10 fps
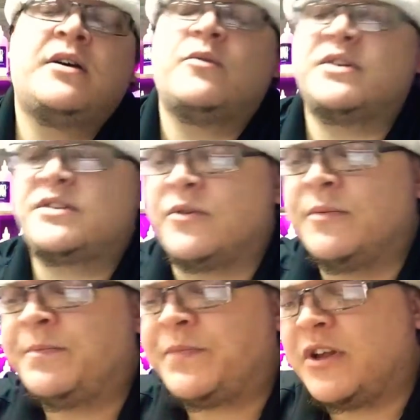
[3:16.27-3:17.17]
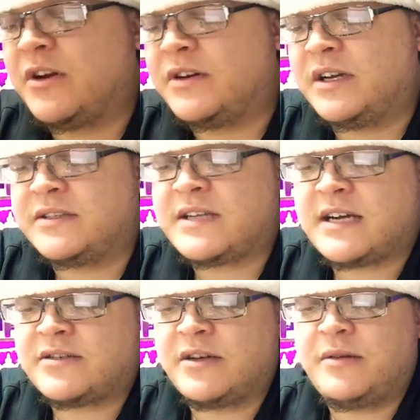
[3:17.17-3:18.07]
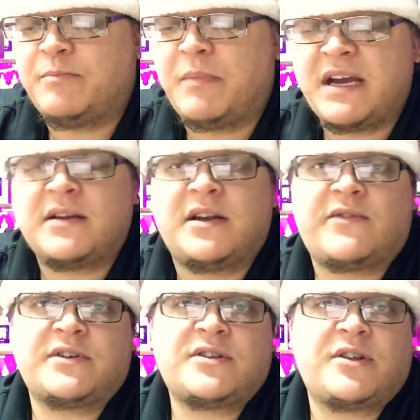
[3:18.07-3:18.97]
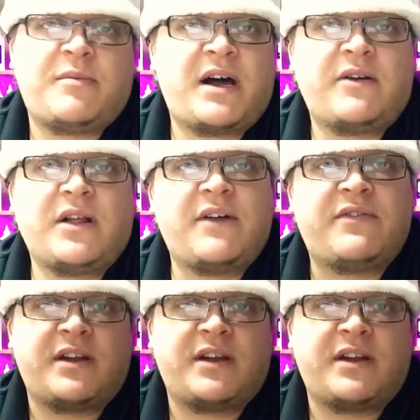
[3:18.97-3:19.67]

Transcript: Which is cool. You know, it does actually make a difference on the battery life.